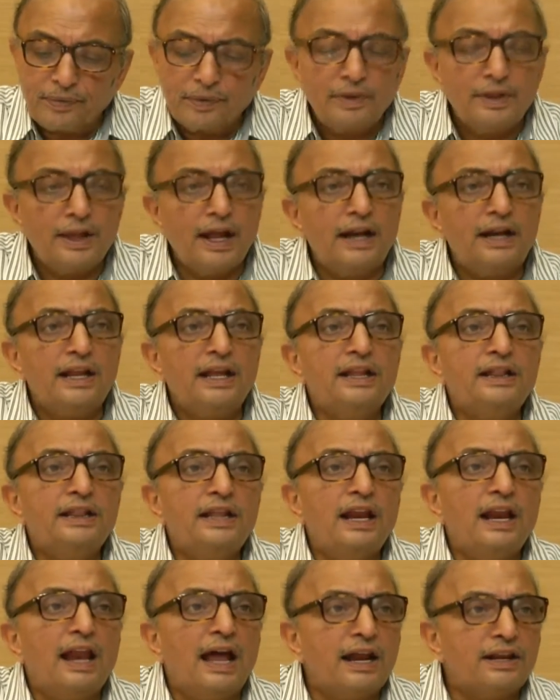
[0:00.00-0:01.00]
that in
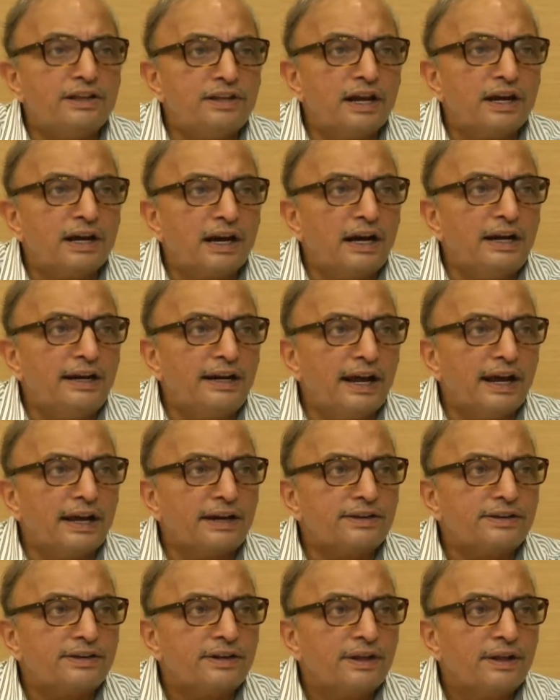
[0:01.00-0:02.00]
the larger
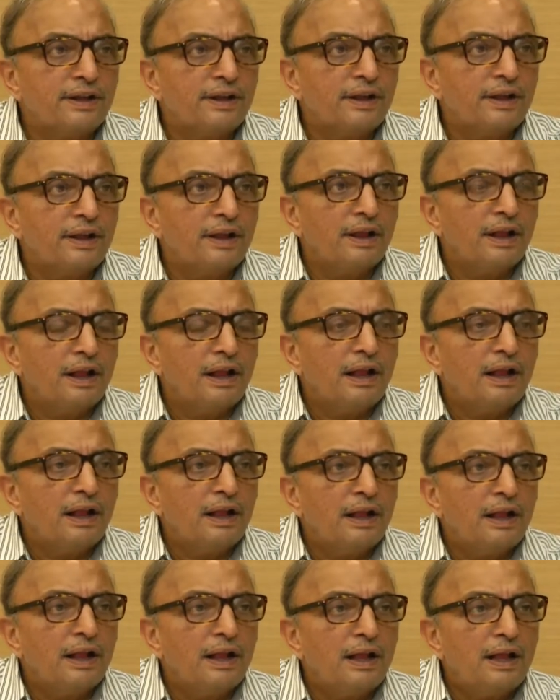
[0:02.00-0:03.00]
context,
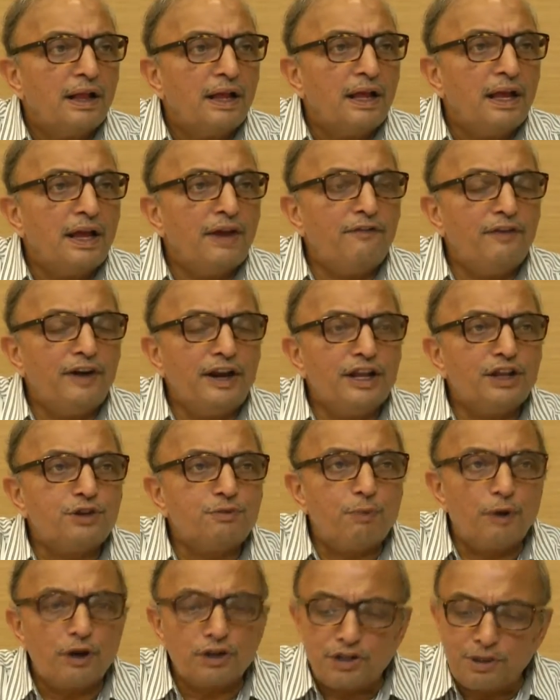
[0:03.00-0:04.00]
if it is
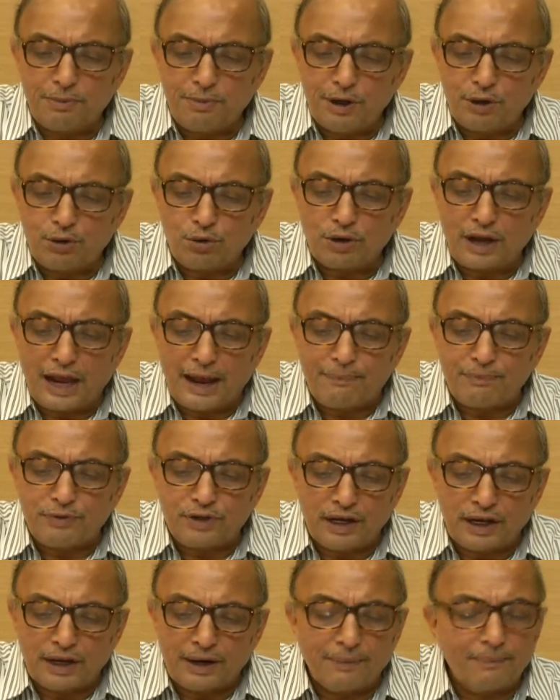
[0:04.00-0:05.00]
possible to
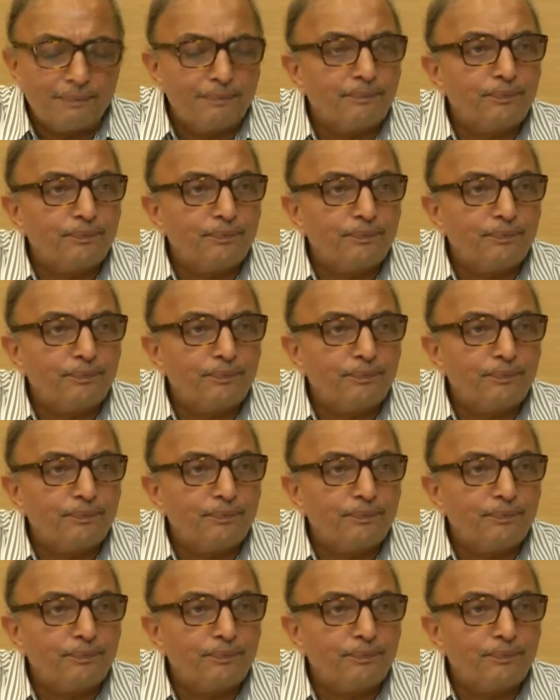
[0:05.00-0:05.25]
capture